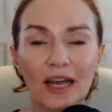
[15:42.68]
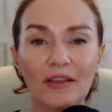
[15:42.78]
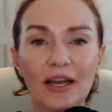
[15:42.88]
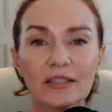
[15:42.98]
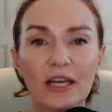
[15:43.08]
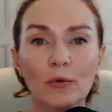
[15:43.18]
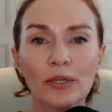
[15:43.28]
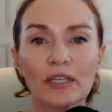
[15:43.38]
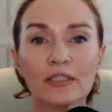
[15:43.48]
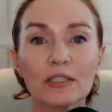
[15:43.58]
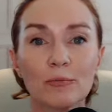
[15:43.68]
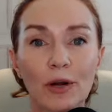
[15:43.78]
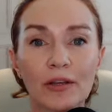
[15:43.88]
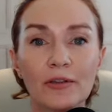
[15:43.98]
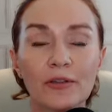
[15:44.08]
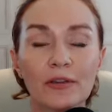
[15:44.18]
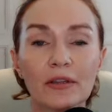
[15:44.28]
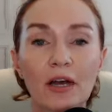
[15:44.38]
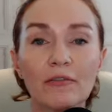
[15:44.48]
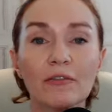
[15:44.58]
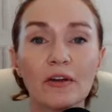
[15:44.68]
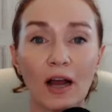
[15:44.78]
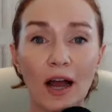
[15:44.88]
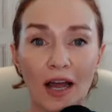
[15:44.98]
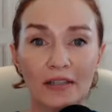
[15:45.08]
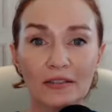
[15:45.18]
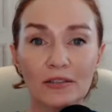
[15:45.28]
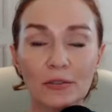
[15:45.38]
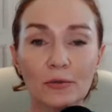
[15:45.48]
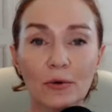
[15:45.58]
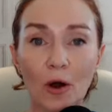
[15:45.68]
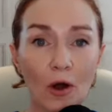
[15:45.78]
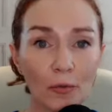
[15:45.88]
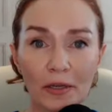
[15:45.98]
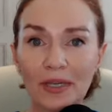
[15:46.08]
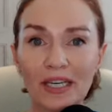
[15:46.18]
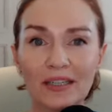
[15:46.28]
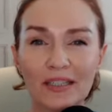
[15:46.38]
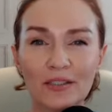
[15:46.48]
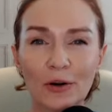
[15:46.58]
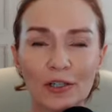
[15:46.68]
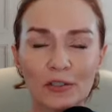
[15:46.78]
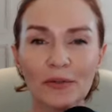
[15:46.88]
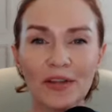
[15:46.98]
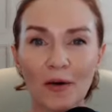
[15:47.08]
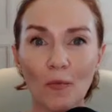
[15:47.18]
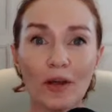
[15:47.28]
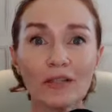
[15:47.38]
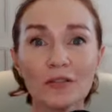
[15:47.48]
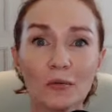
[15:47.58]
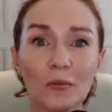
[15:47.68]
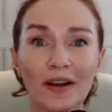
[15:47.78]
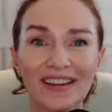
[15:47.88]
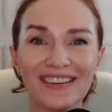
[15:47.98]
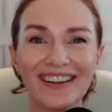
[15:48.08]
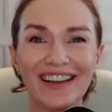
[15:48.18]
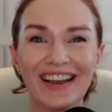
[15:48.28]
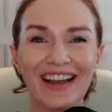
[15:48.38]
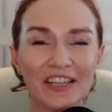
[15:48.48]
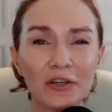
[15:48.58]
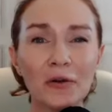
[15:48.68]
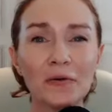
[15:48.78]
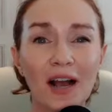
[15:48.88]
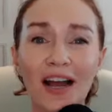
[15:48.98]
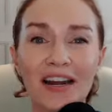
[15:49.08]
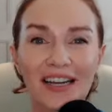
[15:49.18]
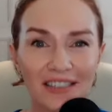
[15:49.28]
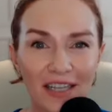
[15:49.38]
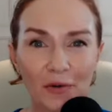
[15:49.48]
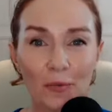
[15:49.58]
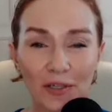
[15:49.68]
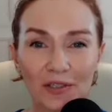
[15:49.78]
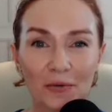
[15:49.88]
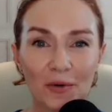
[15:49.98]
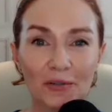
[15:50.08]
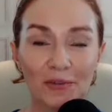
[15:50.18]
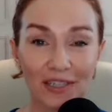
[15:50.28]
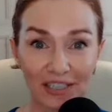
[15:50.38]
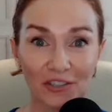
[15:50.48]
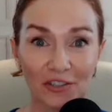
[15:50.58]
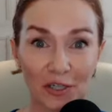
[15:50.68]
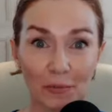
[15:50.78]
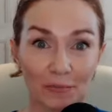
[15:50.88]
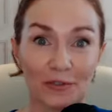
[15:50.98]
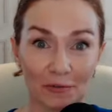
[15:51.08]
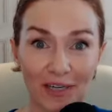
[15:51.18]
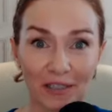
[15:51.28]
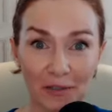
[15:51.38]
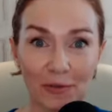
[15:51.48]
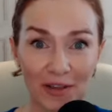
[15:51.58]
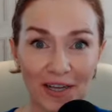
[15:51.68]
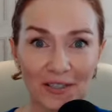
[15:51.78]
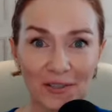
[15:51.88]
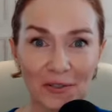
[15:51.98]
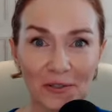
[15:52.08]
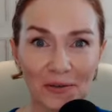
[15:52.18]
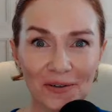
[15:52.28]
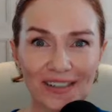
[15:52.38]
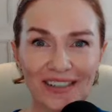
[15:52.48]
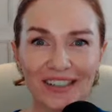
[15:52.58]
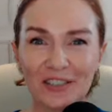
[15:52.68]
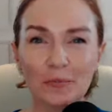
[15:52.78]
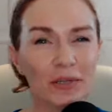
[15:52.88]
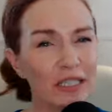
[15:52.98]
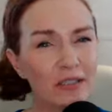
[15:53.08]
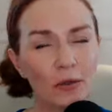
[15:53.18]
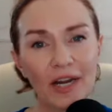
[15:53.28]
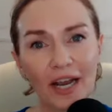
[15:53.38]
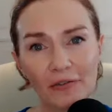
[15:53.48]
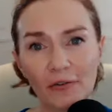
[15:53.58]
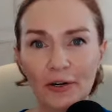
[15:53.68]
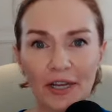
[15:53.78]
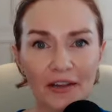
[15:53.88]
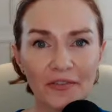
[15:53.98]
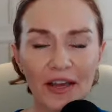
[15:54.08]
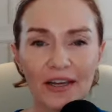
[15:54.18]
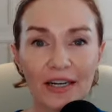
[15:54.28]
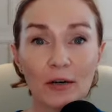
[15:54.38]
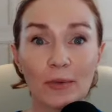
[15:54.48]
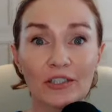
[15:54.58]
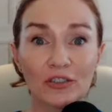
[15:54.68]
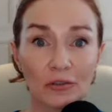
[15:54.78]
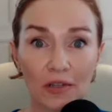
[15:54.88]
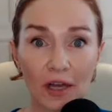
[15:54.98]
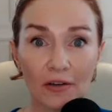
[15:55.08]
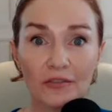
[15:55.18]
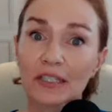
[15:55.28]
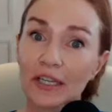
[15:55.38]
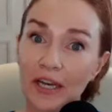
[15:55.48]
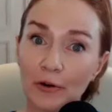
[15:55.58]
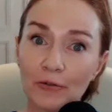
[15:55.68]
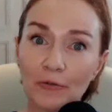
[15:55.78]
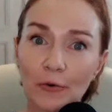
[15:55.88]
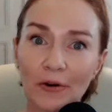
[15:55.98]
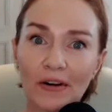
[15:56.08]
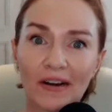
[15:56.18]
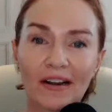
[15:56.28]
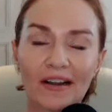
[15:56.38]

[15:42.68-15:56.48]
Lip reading: And that's how we can spread the love of God to all we meet. It starts with that one-to-one. And you know, God has that one-to-one relationship directly with us too. So please don't ever forget that, how much you're loved and cared for.